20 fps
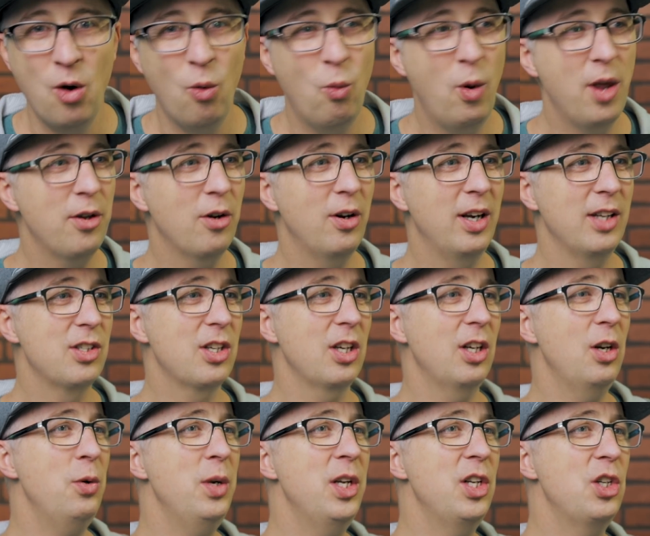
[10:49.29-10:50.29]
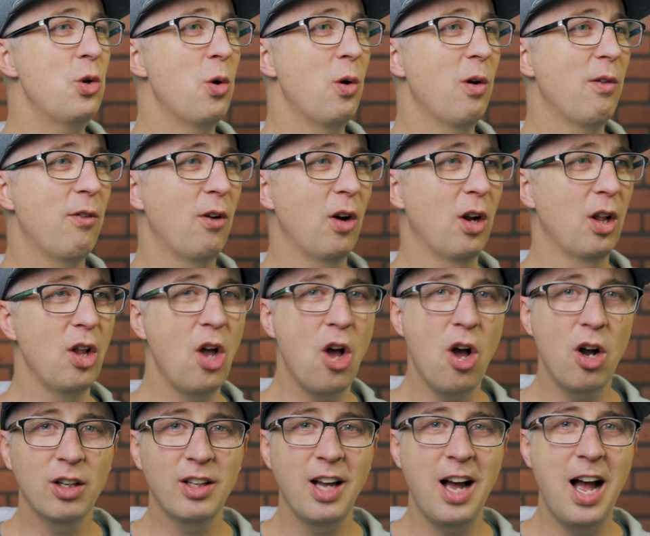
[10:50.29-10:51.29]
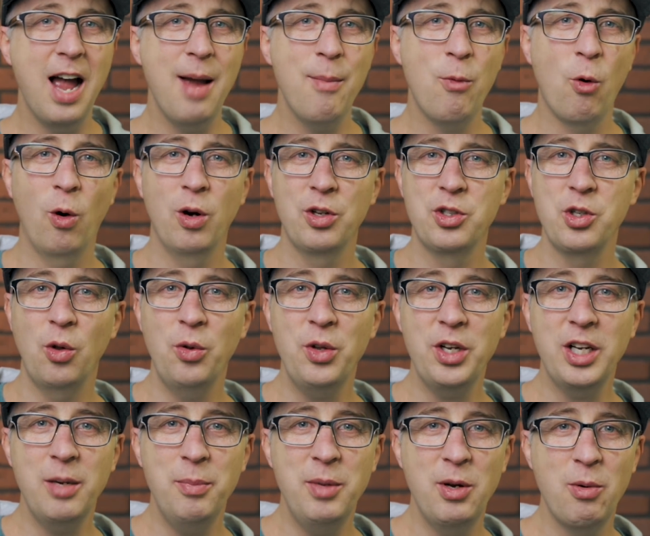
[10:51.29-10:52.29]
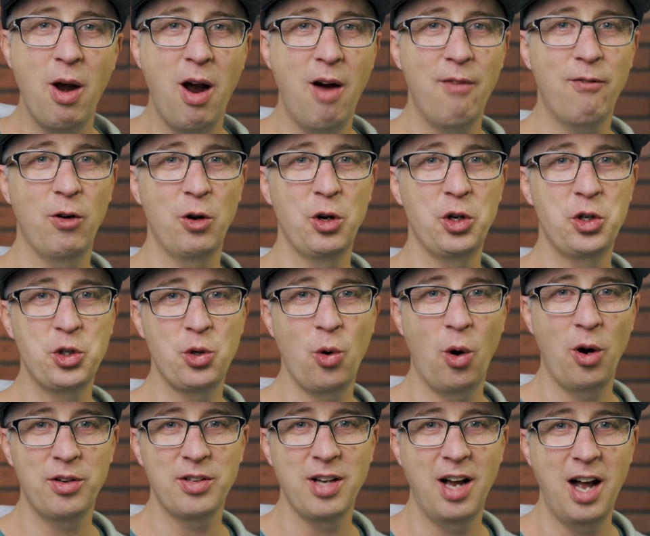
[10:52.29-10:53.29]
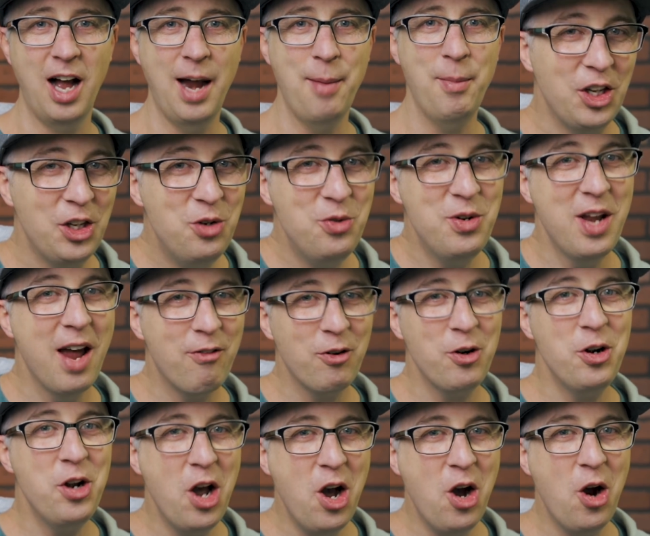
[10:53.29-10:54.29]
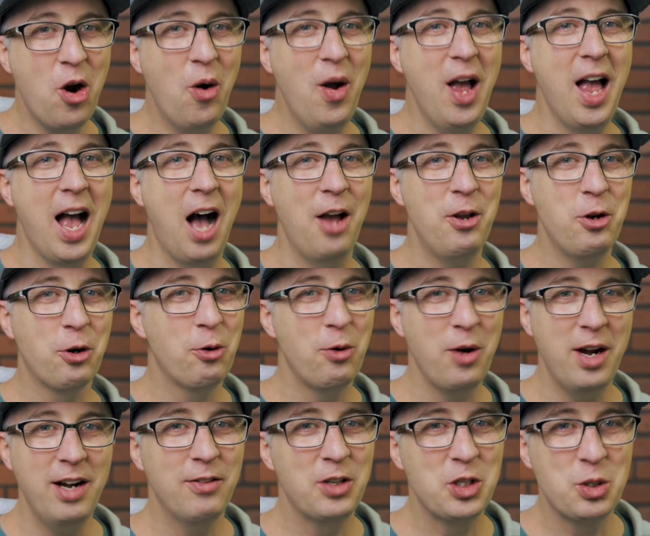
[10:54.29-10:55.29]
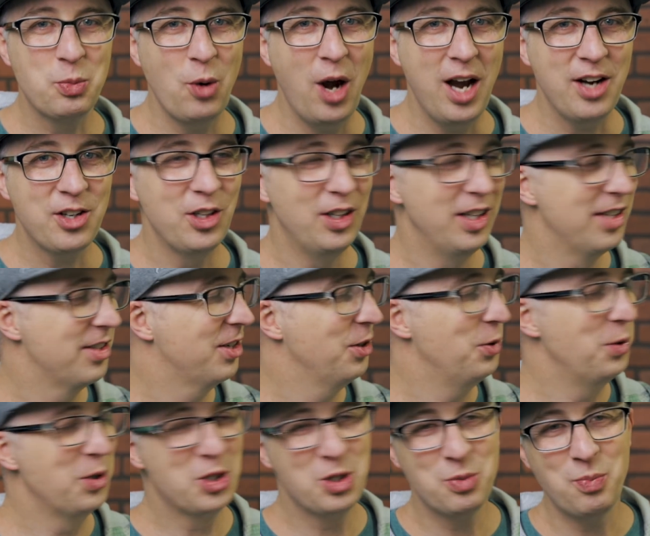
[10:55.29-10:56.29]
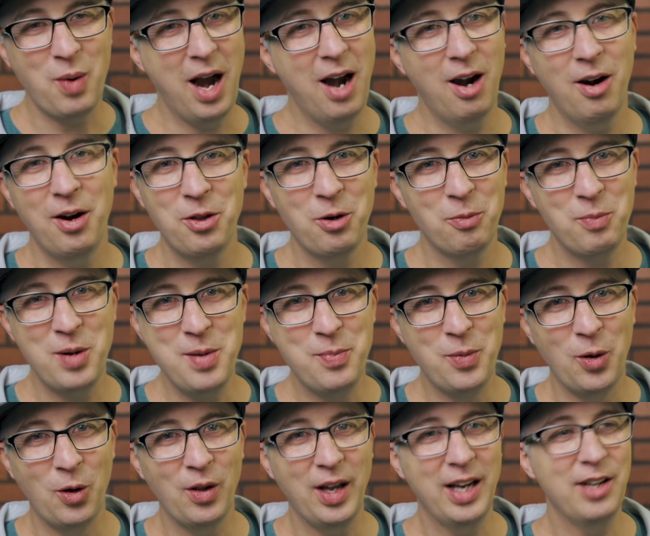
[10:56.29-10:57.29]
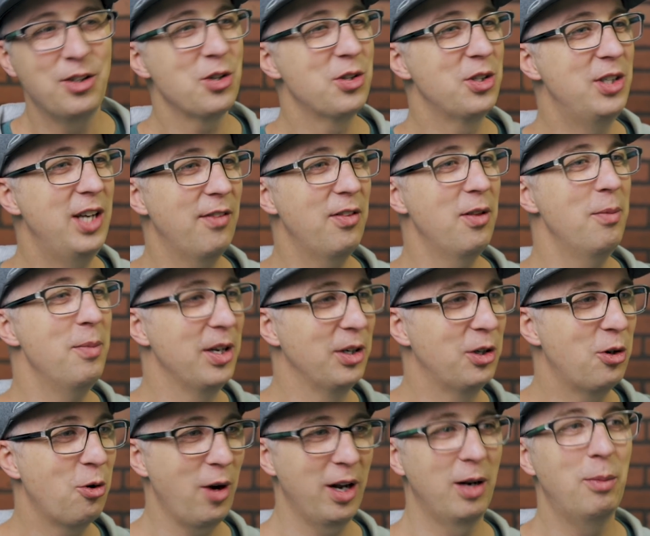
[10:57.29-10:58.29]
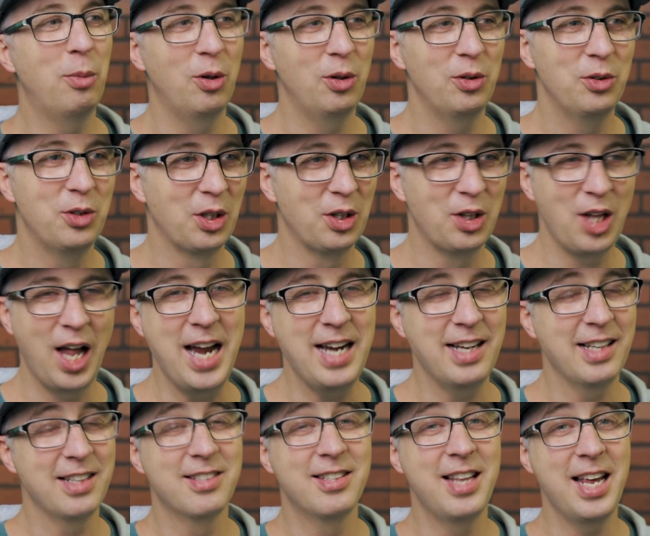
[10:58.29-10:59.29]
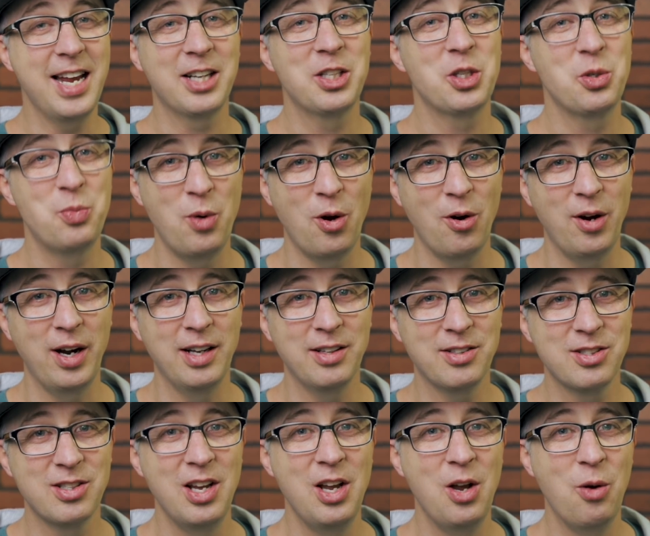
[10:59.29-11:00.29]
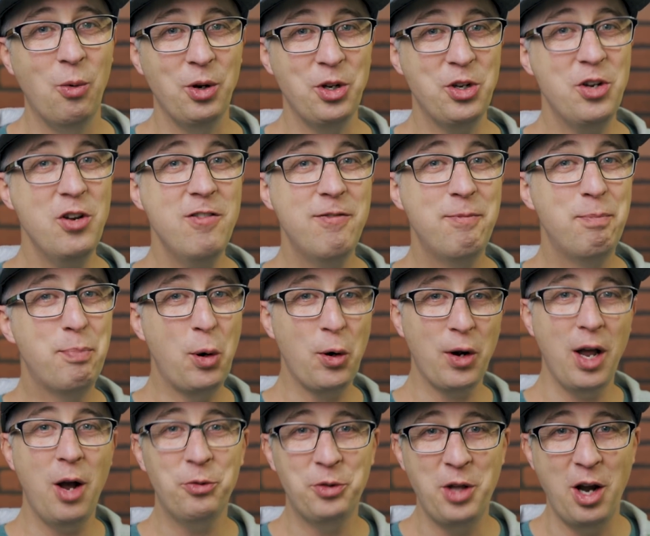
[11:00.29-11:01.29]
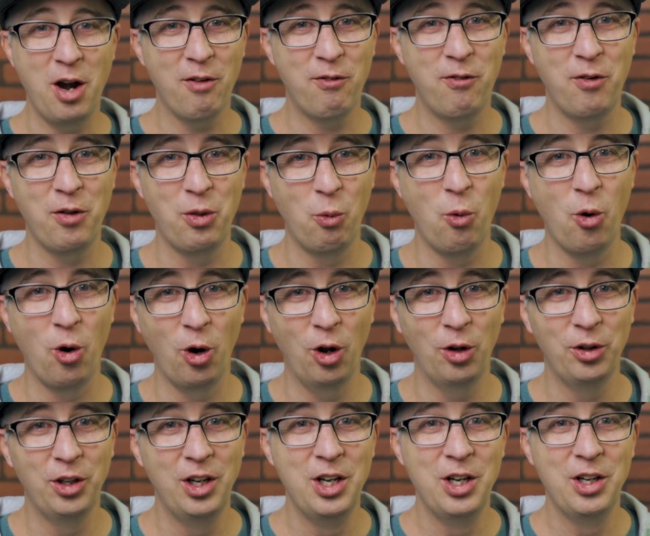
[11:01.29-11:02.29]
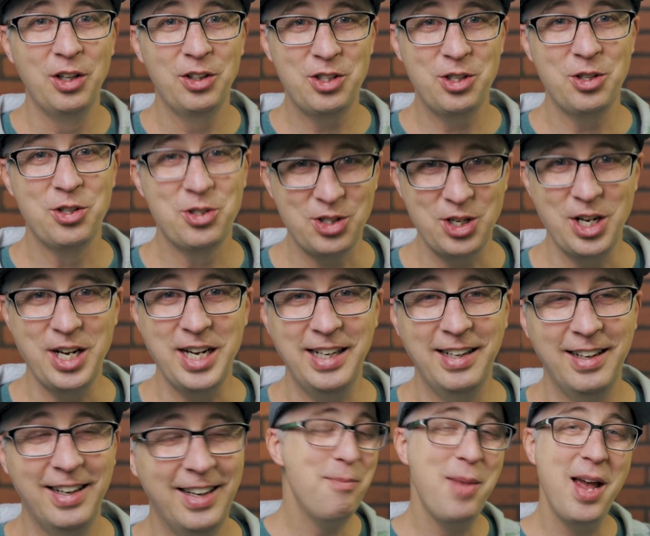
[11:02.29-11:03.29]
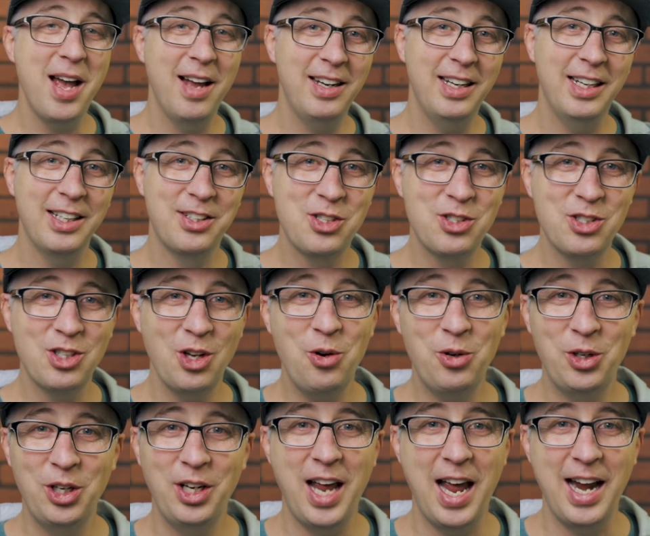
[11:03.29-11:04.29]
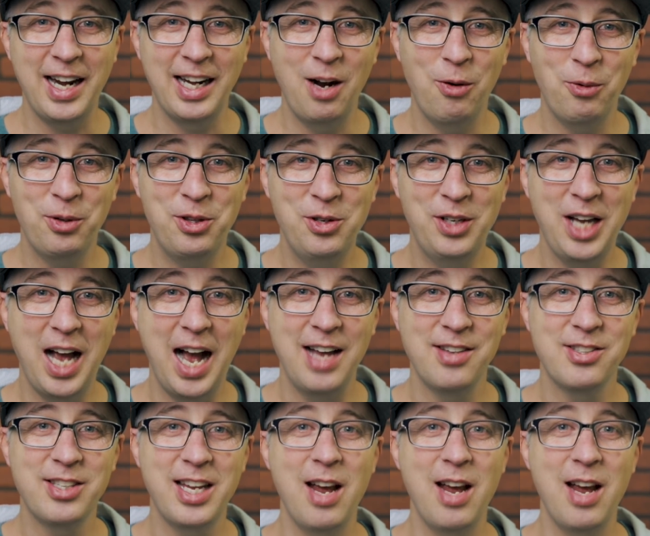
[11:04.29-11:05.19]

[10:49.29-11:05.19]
Whether it's going to endure for a long time or it's only going to be around for a short time, you never know how your creative expression is going to inspire other people and just give them incredible delight as they experience what you've put out there for the world to see. Man, it's so good hanging out with you guys.